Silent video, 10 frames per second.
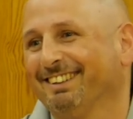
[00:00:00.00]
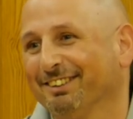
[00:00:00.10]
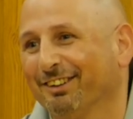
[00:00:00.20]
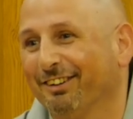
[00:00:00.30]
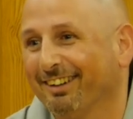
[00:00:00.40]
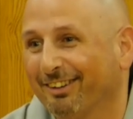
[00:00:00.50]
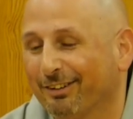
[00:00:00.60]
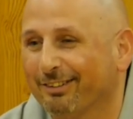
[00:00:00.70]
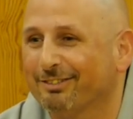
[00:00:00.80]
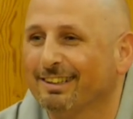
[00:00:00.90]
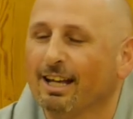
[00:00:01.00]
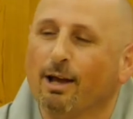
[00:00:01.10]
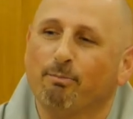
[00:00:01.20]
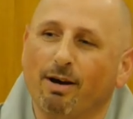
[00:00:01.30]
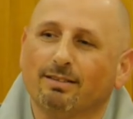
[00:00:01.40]
you know, and all of this.
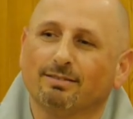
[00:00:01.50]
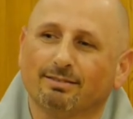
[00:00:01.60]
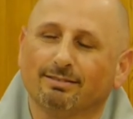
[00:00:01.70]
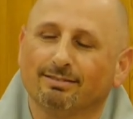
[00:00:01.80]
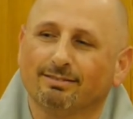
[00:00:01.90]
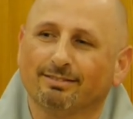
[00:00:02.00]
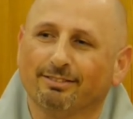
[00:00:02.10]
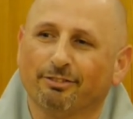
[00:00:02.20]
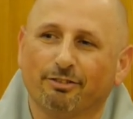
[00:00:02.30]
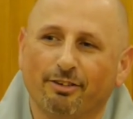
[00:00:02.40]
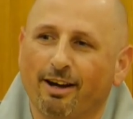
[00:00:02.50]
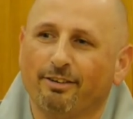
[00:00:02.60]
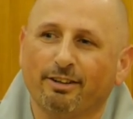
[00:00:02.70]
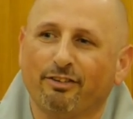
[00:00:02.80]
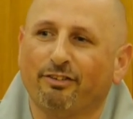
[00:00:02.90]
But
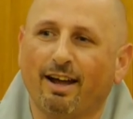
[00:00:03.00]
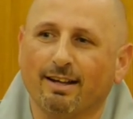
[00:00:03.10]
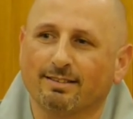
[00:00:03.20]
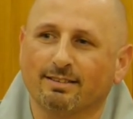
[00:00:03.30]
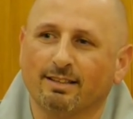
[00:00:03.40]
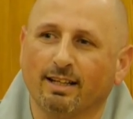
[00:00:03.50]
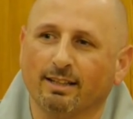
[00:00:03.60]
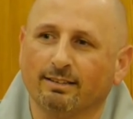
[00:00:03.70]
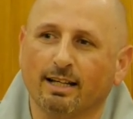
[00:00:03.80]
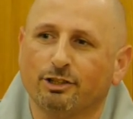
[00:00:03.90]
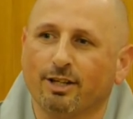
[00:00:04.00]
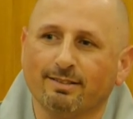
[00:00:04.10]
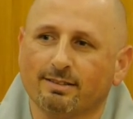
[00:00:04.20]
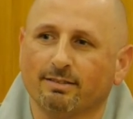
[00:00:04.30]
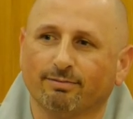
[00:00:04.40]
very fast they
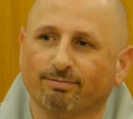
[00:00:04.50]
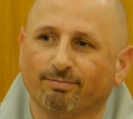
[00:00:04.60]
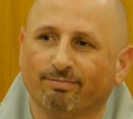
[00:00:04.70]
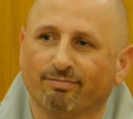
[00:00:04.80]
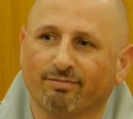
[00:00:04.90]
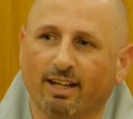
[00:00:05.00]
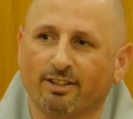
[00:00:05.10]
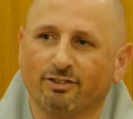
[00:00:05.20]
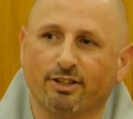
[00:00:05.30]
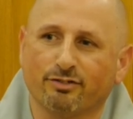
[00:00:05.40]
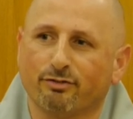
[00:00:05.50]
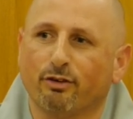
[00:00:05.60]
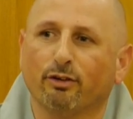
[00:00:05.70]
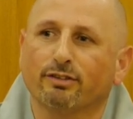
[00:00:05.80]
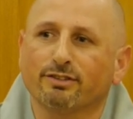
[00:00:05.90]
digest and just
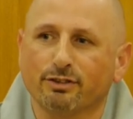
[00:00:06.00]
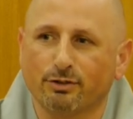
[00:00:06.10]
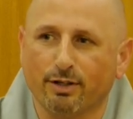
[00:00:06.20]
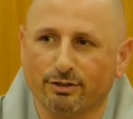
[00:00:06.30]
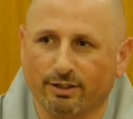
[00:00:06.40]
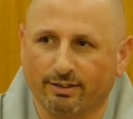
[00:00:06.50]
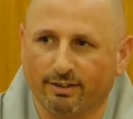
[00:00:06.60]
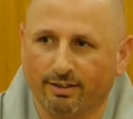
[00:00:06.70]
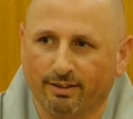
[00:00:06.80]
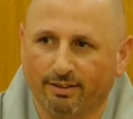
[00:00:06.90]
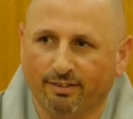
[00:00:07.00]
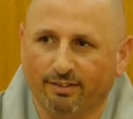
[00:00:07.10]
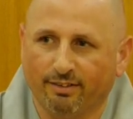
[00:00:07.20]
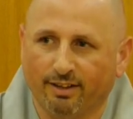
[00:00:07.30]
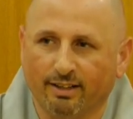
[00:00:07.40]
follow the situation.
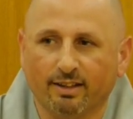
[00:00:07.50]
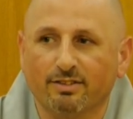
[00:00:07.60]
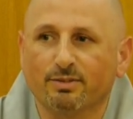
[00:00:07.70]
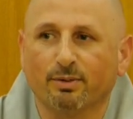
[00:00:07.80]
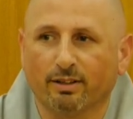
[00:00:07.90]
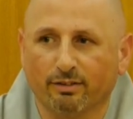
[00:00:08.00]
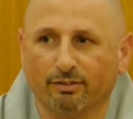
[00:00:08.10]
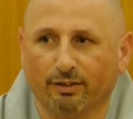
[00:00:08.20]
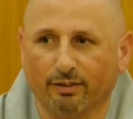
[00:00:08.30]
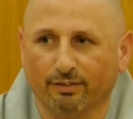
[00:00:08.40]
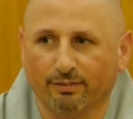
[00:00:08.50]
And that's wonderful,